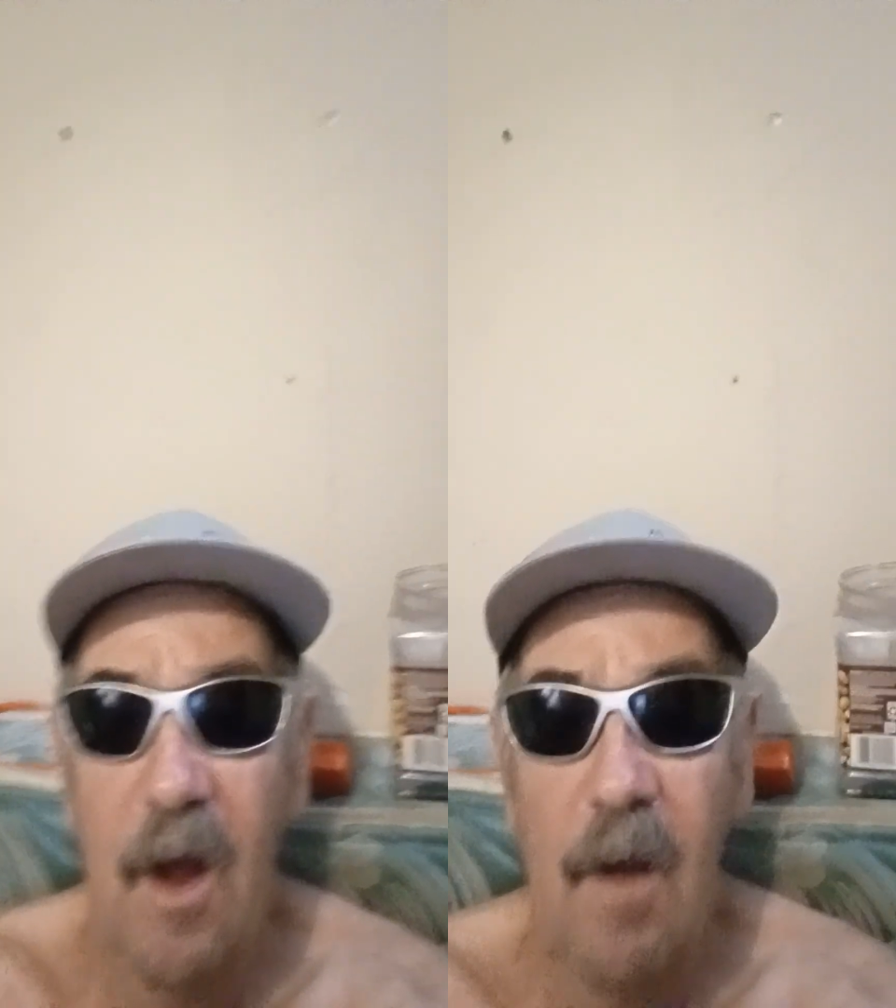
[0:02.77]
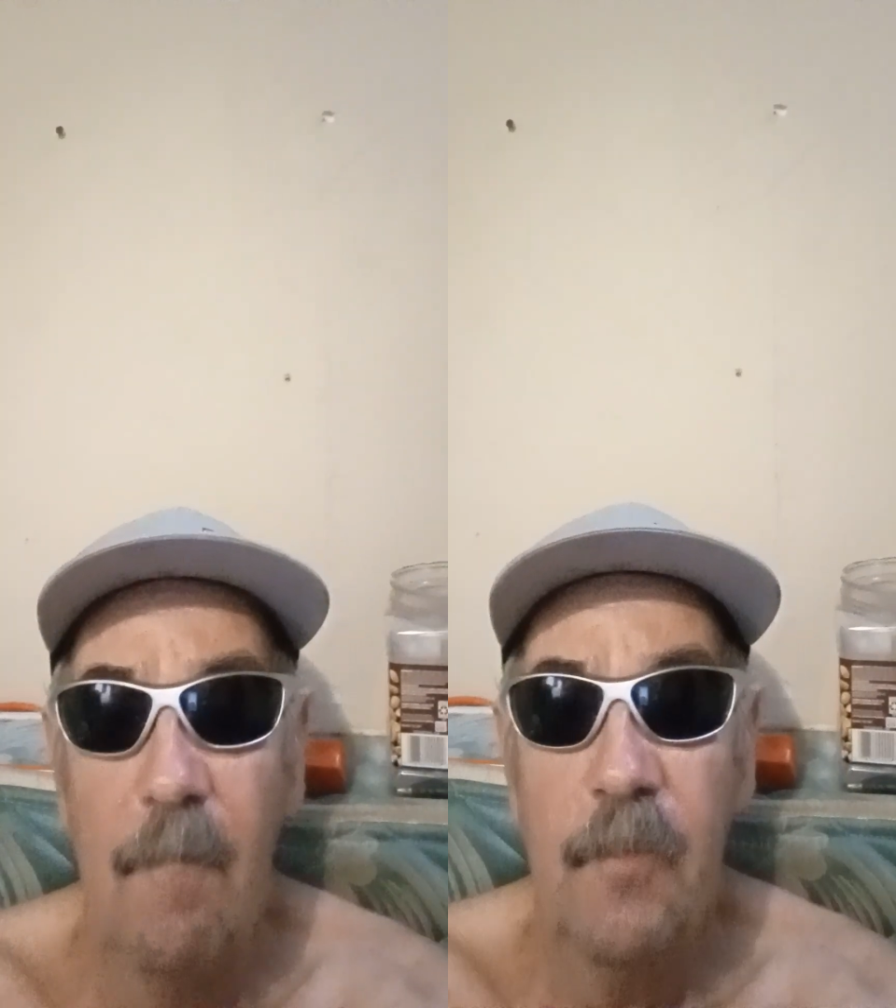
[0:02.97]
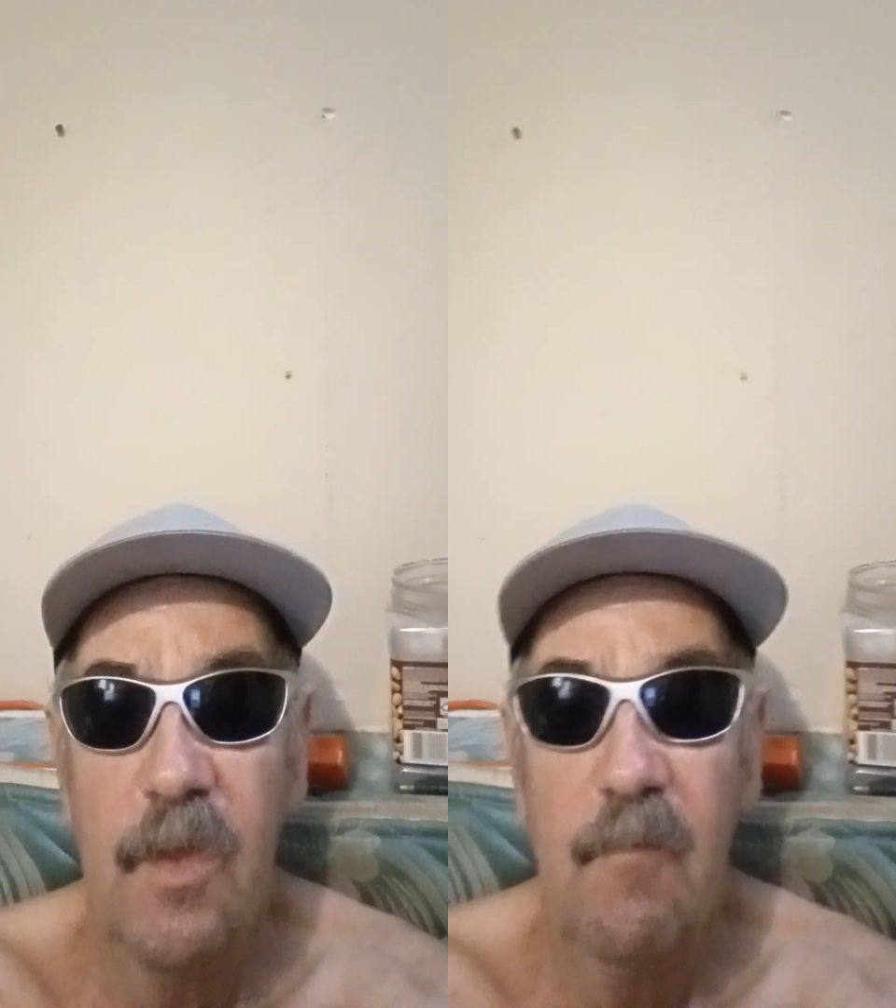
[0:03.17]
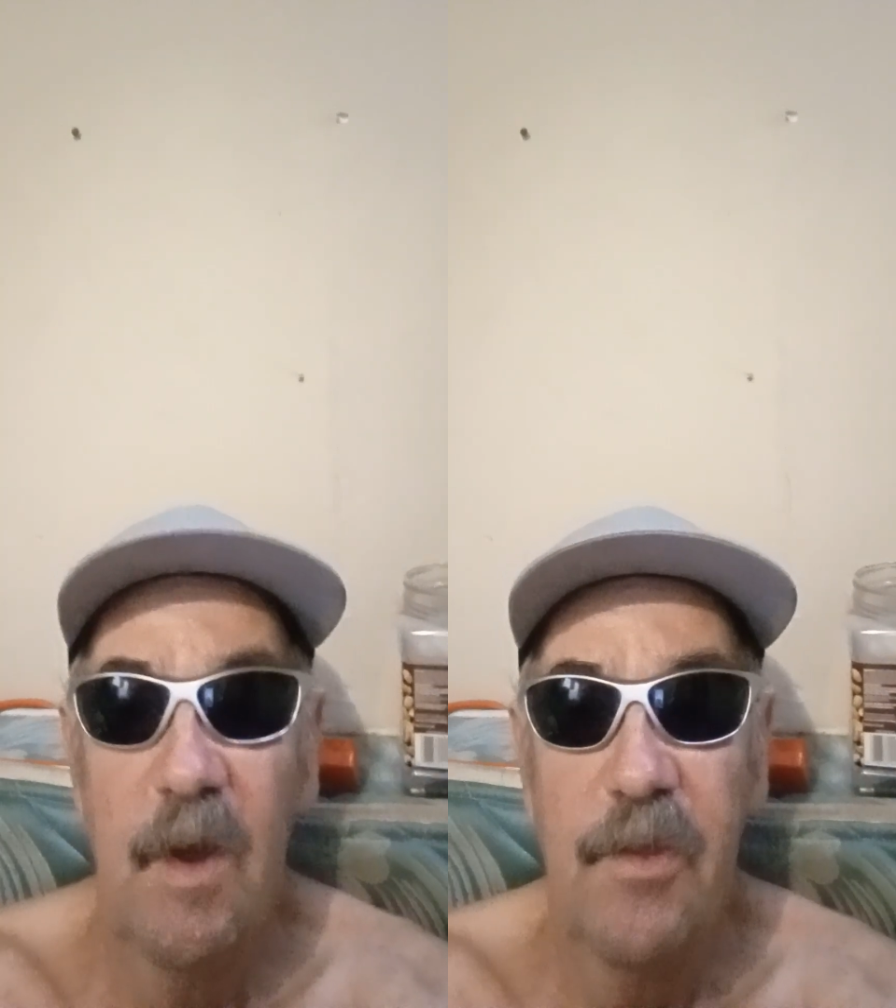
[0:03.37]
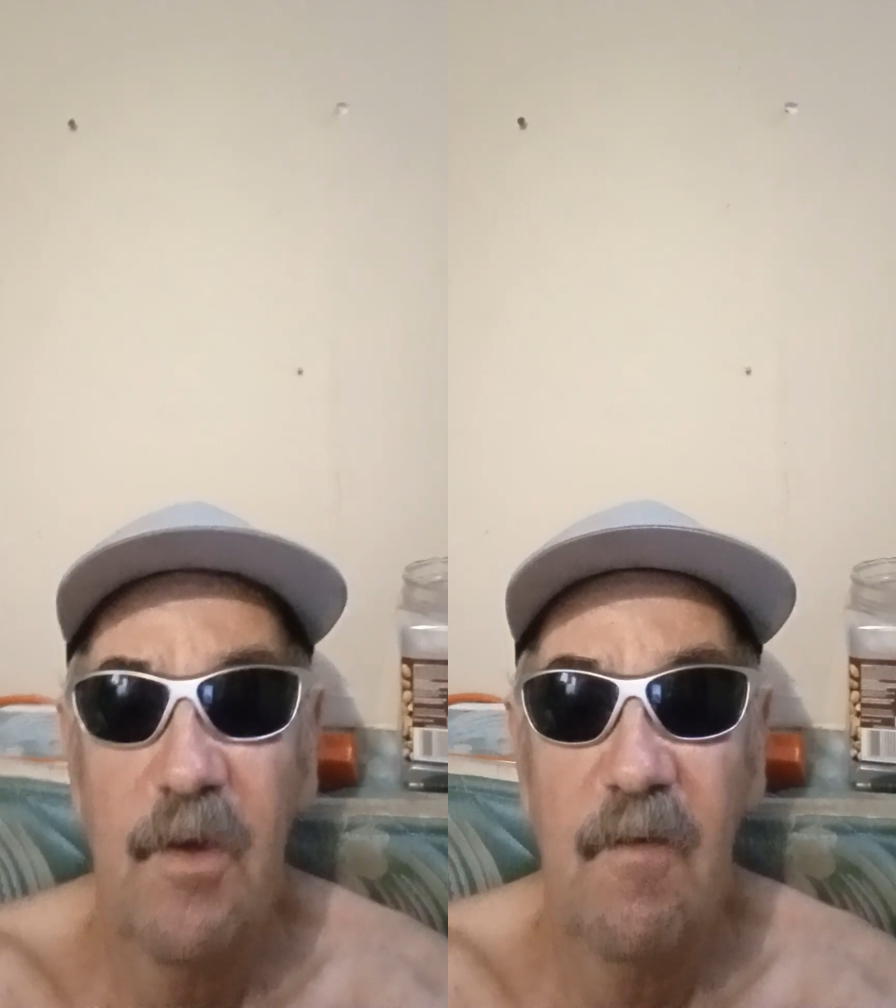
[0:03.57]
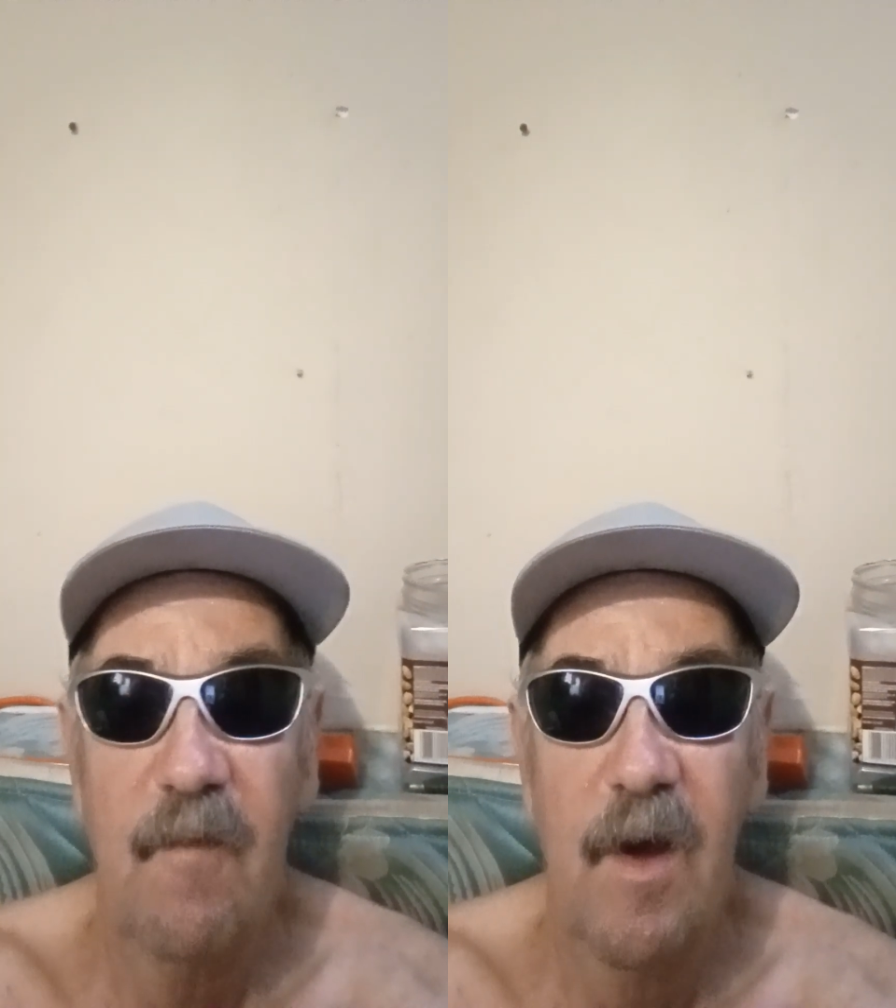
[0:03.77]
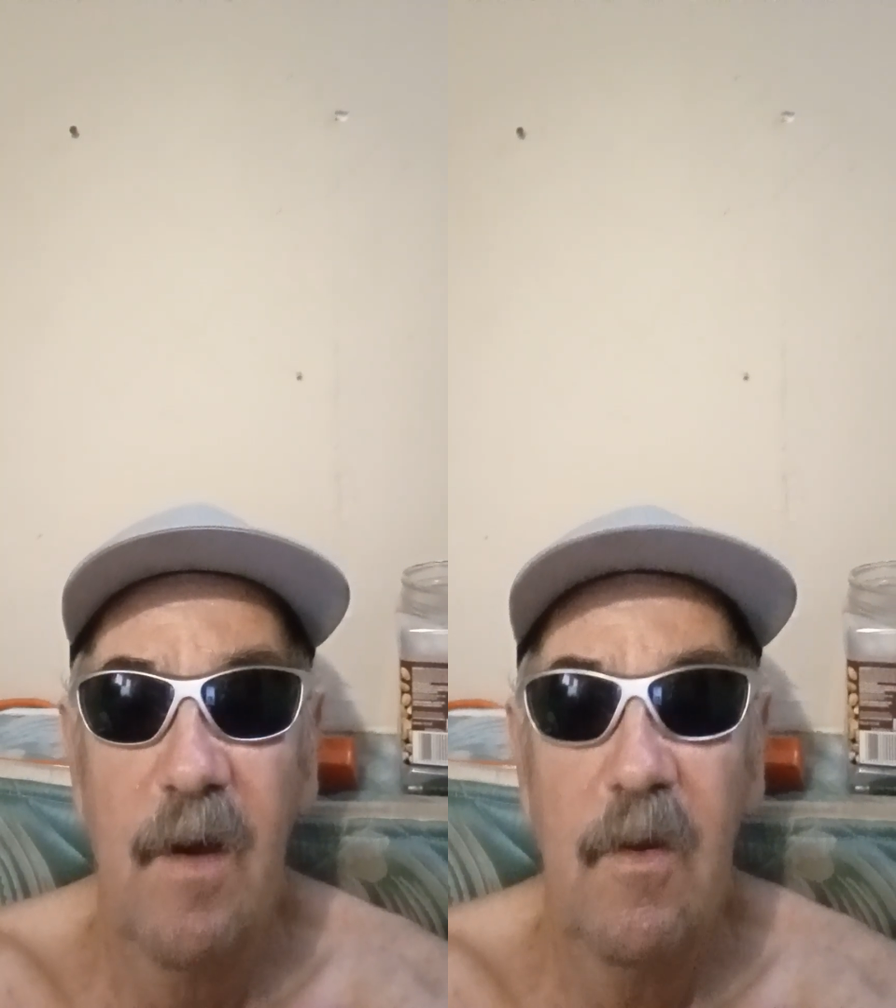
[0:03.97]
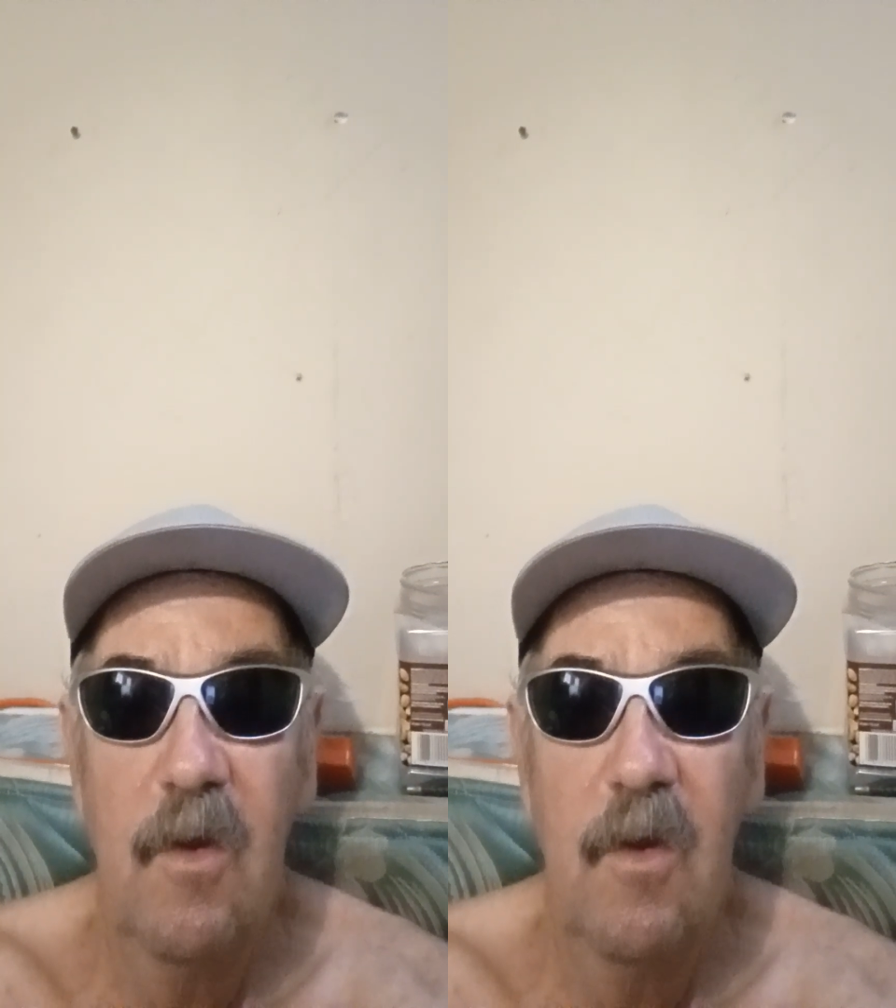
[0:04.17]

uh, rest of uh,